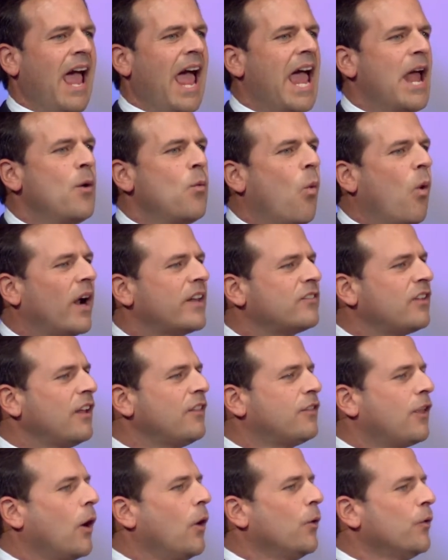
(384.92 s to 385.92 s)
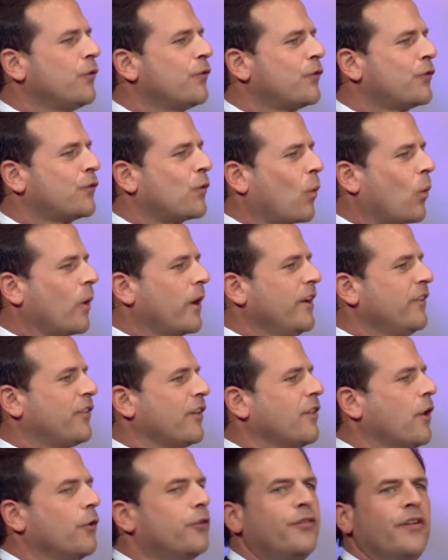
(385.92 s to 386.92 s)
And what did those stories
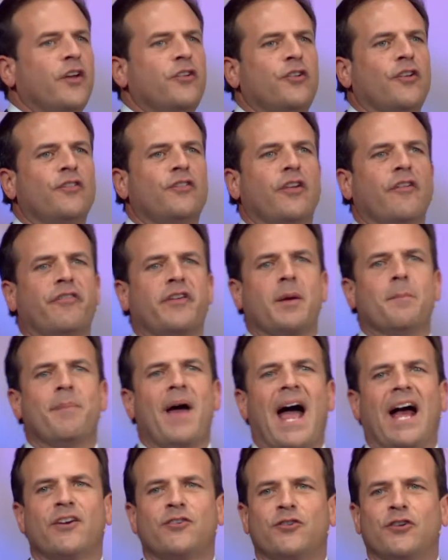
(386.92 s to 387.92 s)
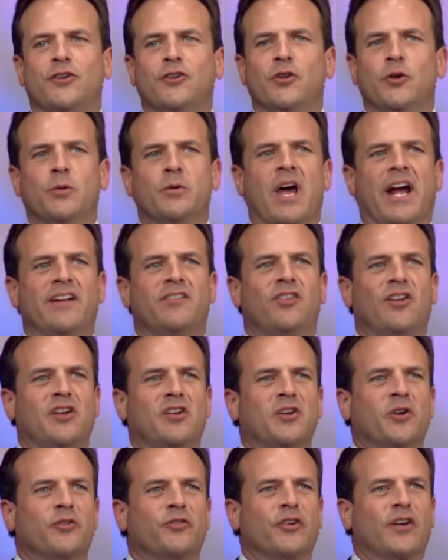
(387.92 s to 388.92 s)
and those visions of compassion do 19
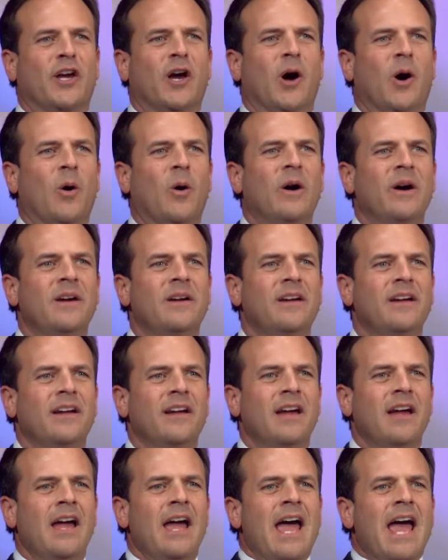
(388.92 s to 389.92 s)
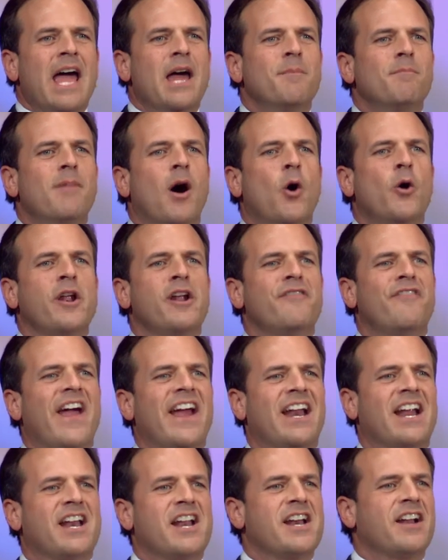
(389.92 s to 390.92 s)
years ago? It
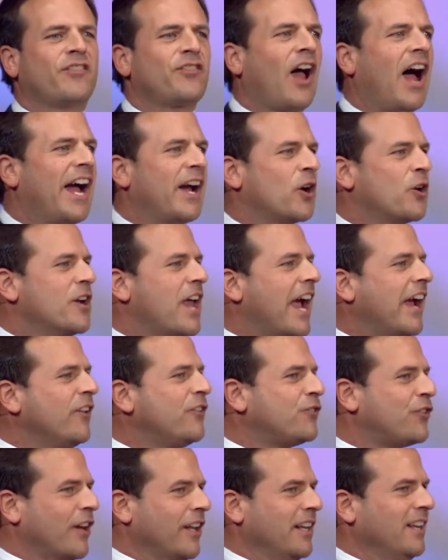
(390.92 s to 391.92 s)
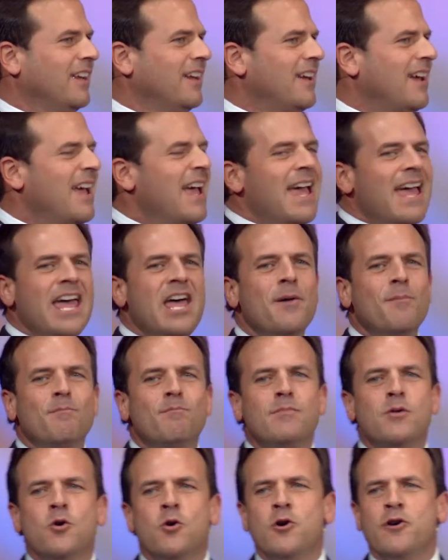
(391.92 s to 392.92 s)
motivated an entire nation. It
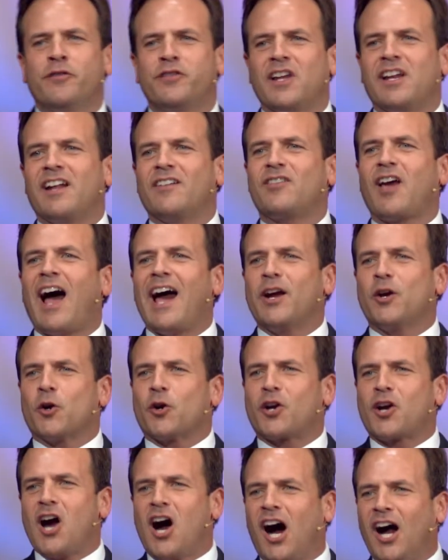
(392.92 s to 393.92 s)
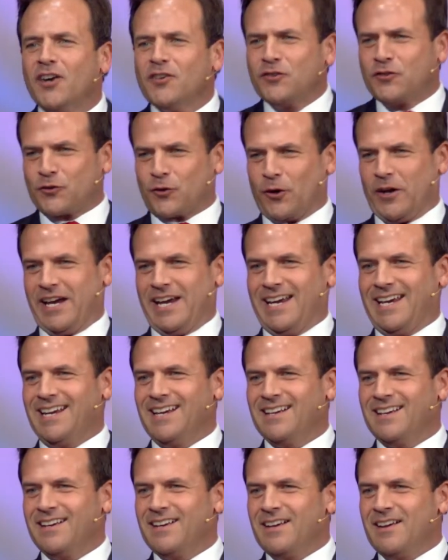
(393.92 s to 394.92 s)
moved an entire country
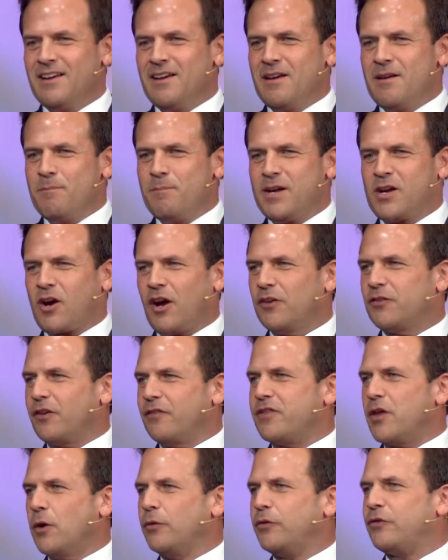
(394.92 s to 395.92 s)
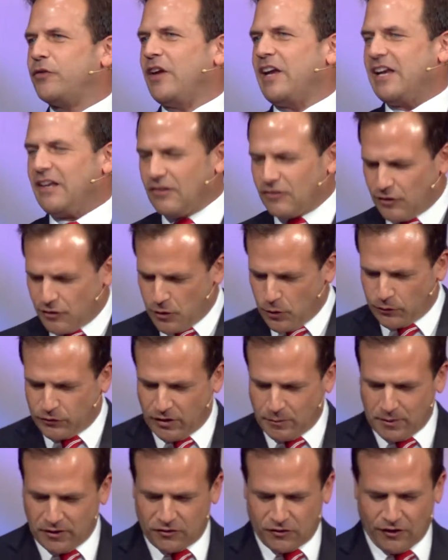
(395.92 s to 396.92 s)
because of those scenes and those
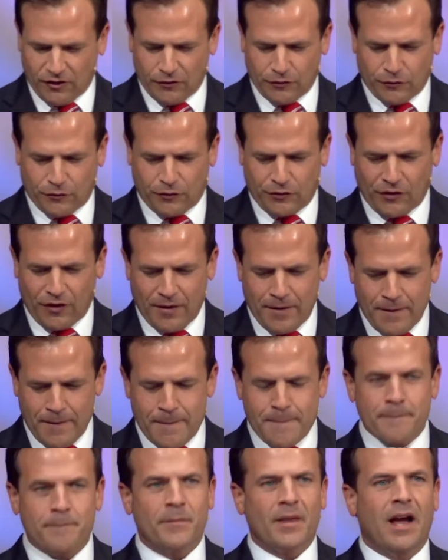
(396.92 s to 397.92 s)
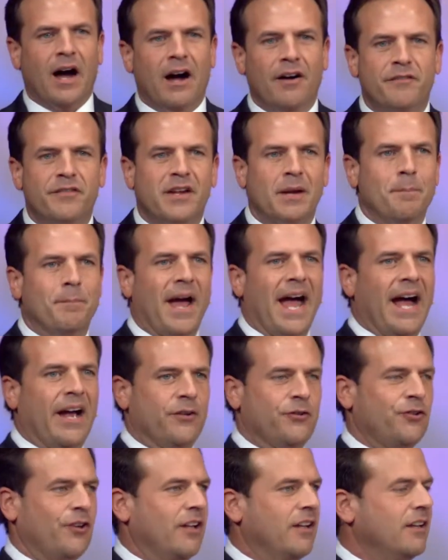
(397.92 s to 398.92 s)
images of
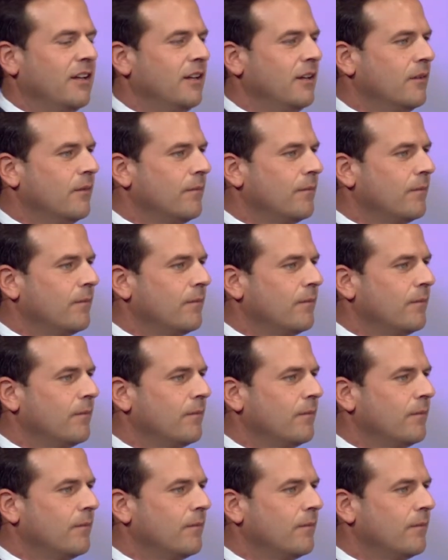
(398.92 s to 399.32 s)
compassion.